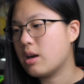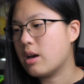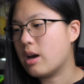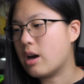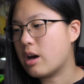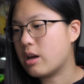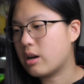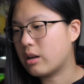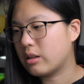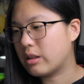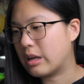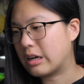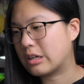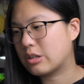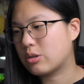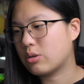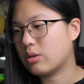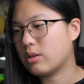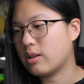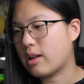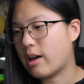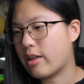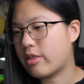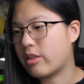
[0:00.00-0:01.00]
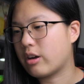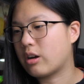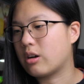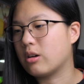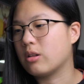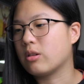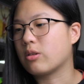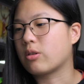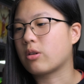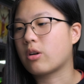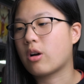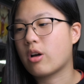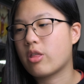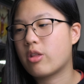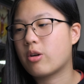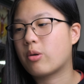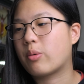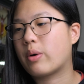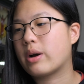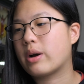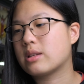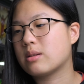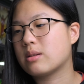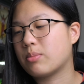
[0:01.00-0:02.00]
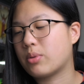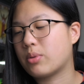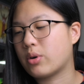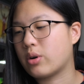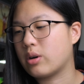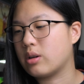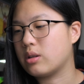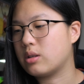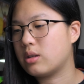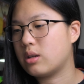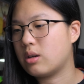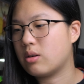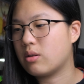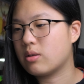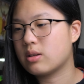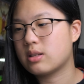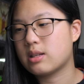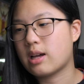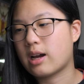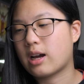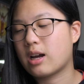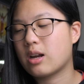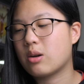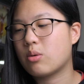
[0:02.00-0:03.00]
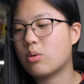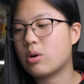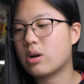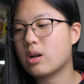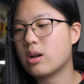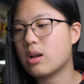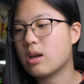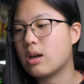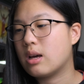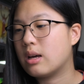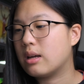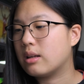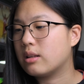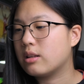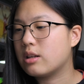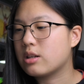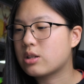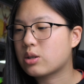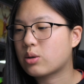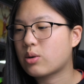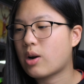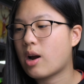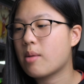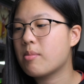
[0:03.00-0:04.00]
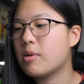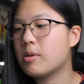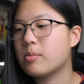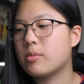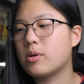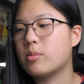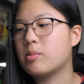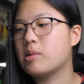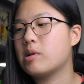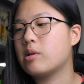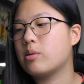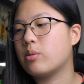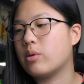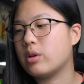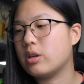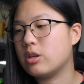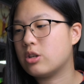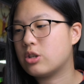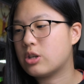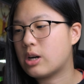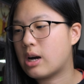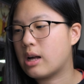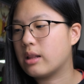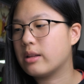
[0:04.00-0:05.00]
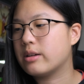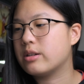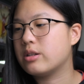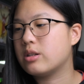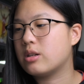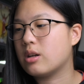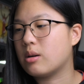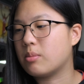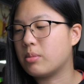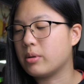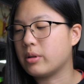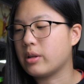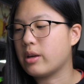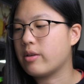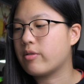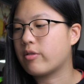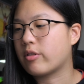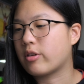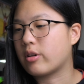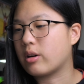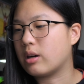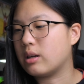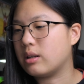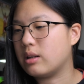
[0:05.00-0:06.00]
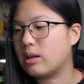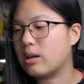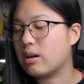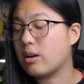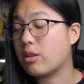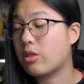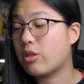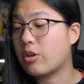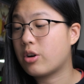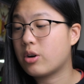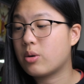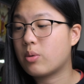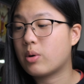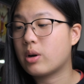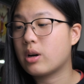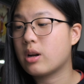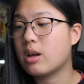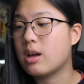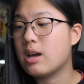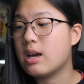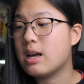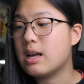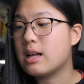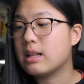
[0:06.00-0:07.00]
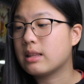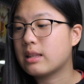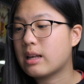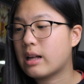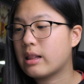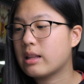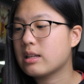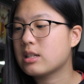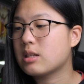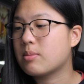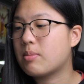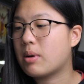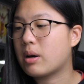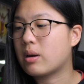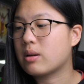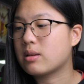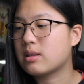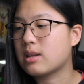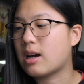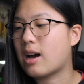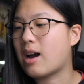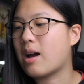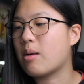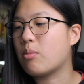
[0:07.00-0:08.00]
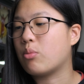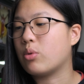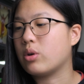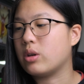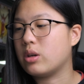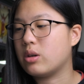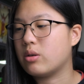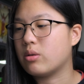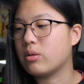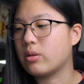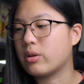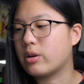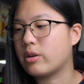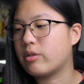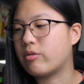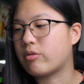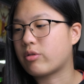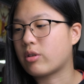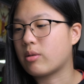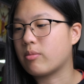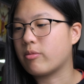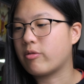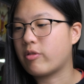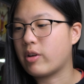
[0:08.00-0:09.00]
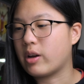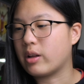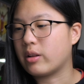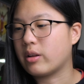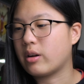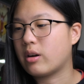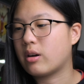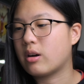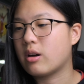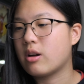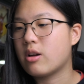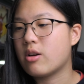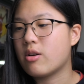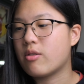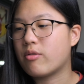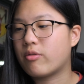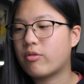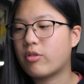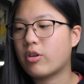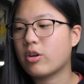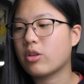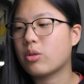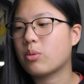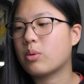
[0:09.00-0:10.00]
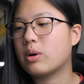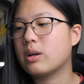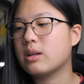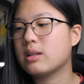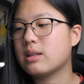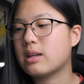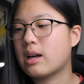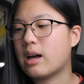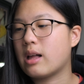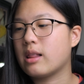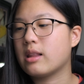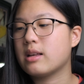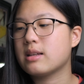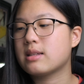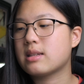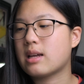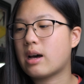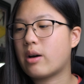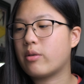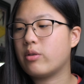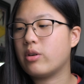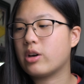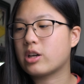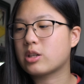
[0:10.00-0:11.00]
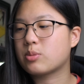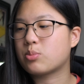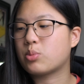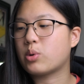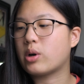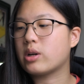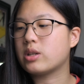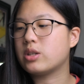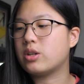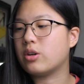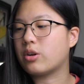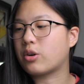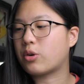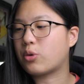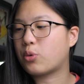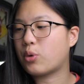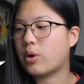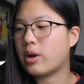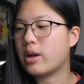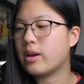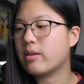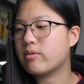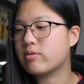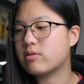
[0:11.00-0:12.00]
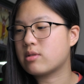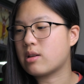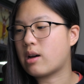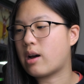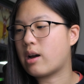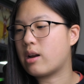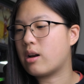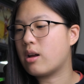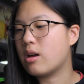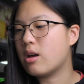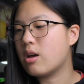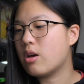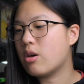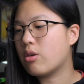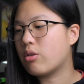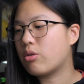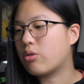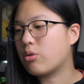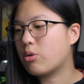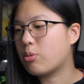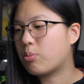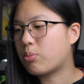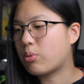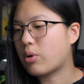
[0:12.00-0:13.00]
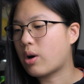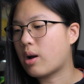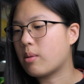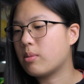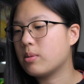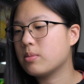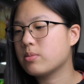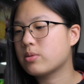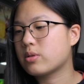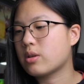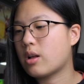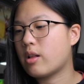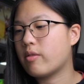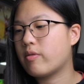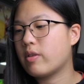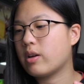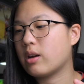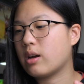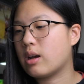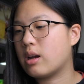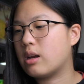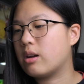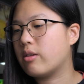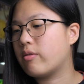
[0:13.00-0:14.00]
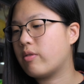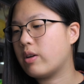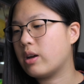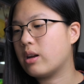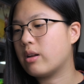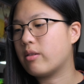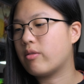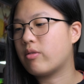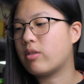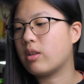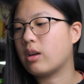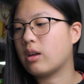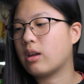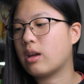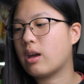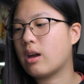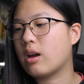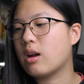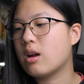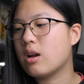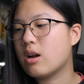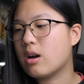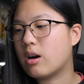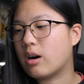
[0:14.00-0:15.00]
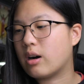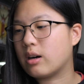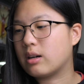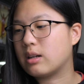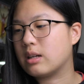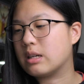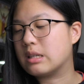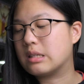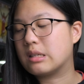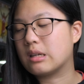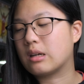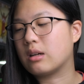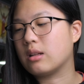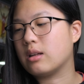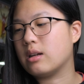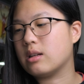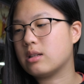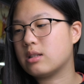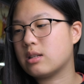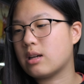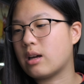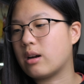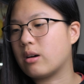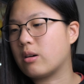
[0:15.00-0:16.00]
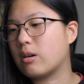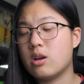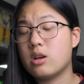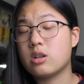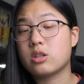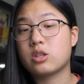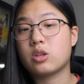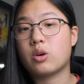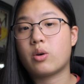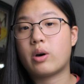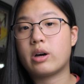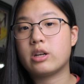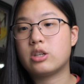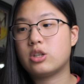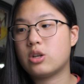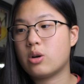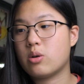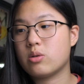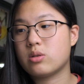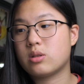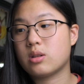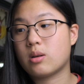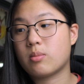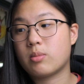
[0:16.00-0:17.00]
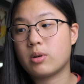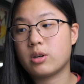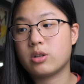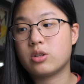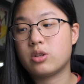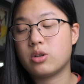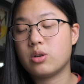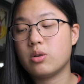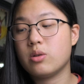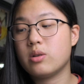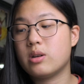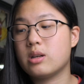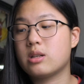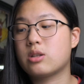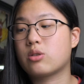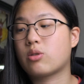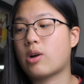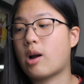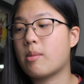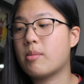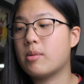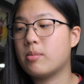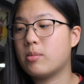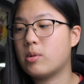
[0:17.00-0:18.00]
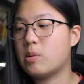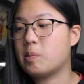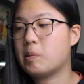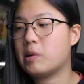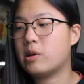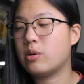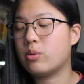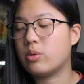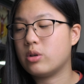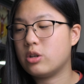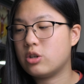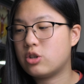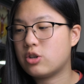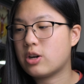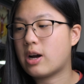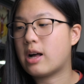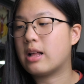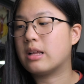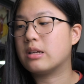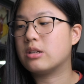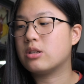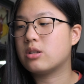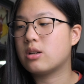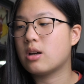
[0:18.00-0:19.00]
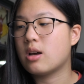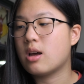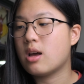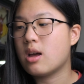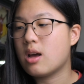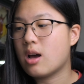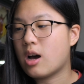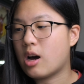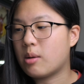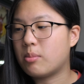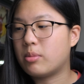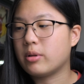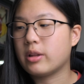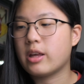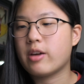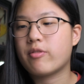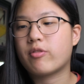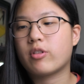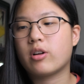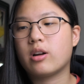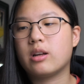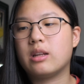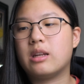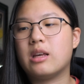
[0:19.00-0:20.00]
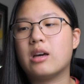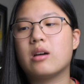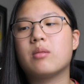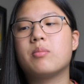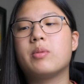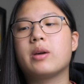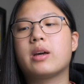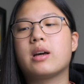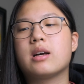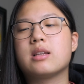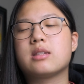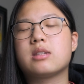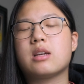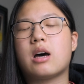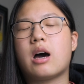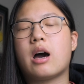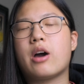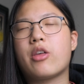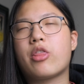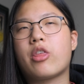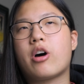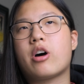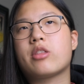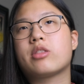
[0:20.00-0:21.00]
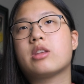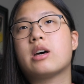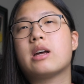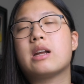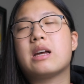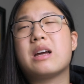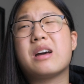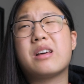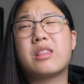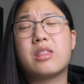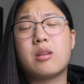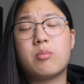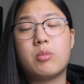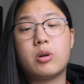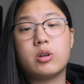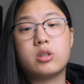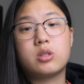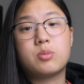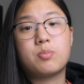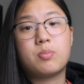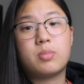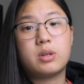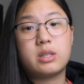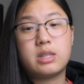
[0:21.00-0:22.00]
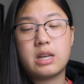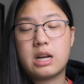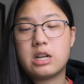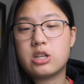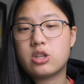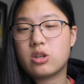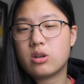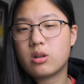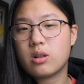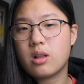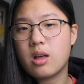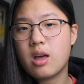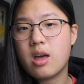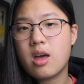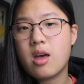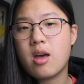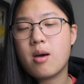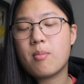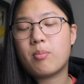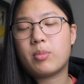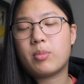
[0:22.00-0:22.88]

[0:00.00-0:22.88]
intellectual, ethical, or otherwise important to you. Second one, describe a moment when you challenged a belief or idea. Third one, tell us about a time when you learned from failure. Fourth one, tell us how you expressed your creative side through problem solving, innovative thinking, artistically, etc. So I chose number 2, describe a moment when you challenged a belief or idea, because I thought that it had the most potential.